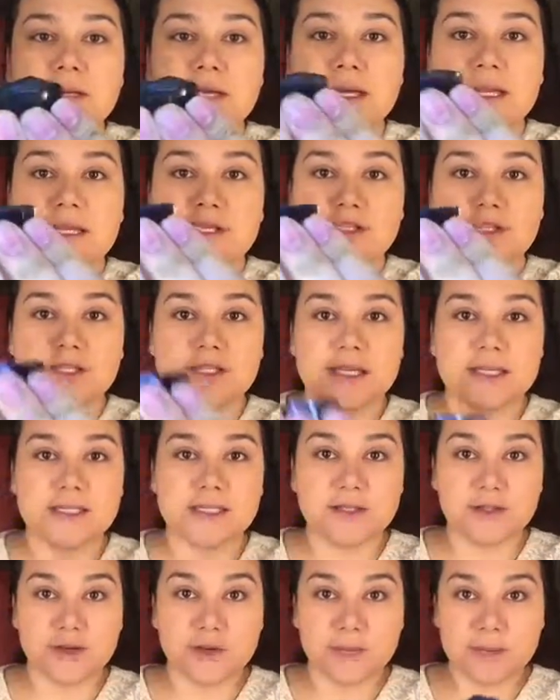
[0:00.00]
and it just has a
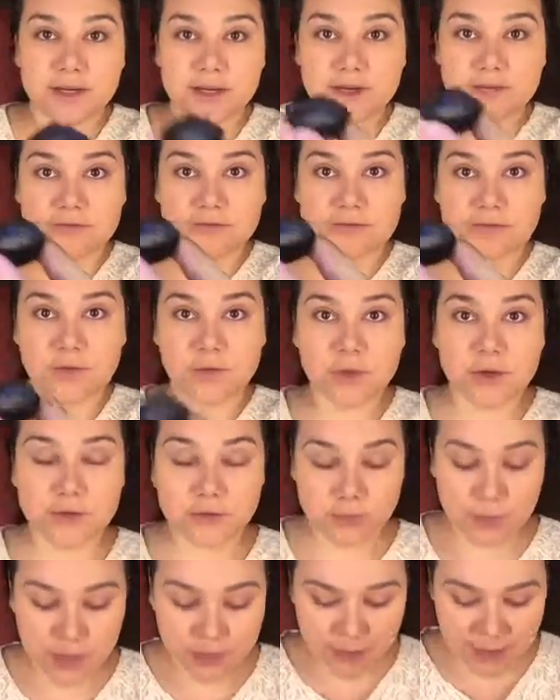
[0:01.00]
little bit of the
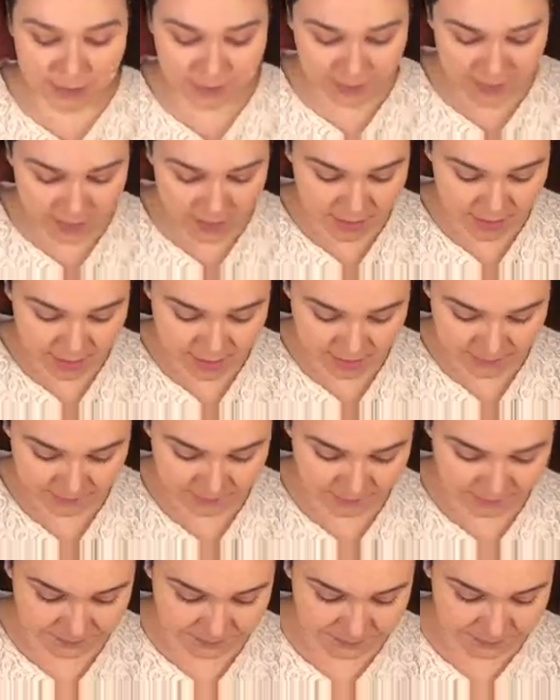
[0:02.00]
rose water in there.
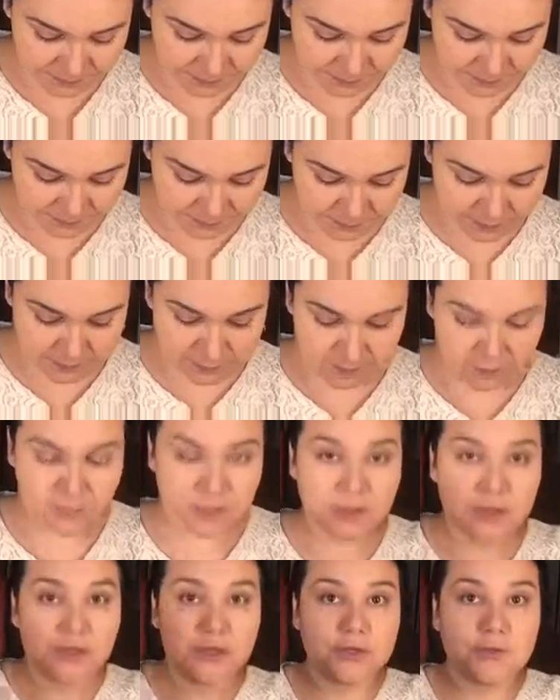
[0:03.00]

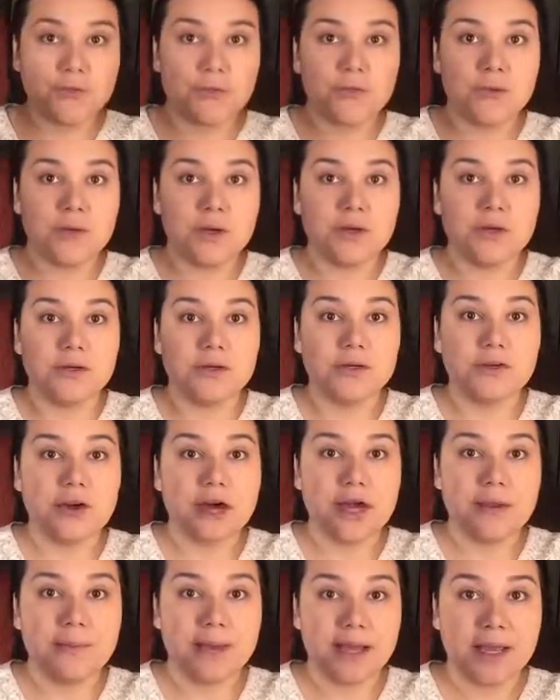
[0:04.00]
You
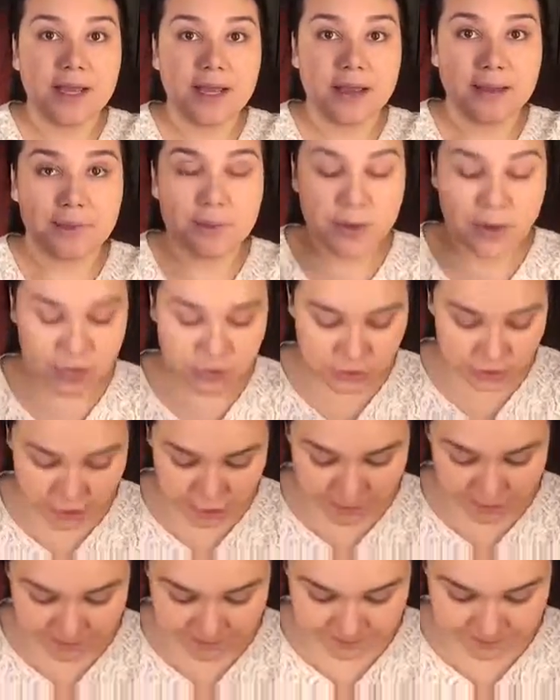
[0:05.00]
grab a
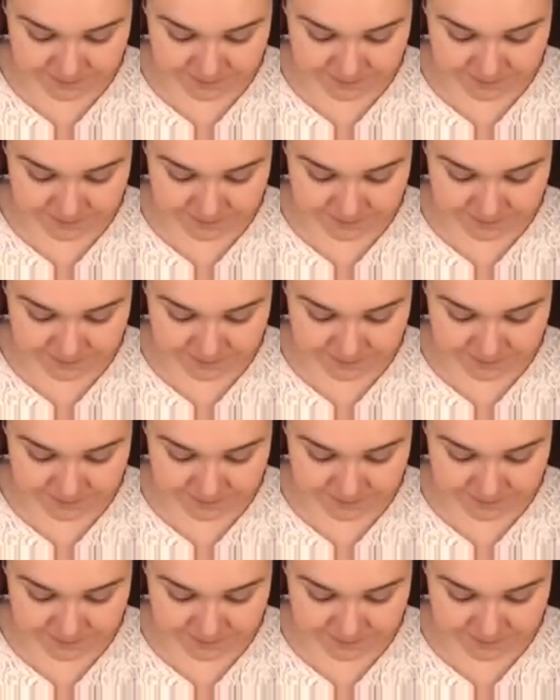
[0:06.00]
brush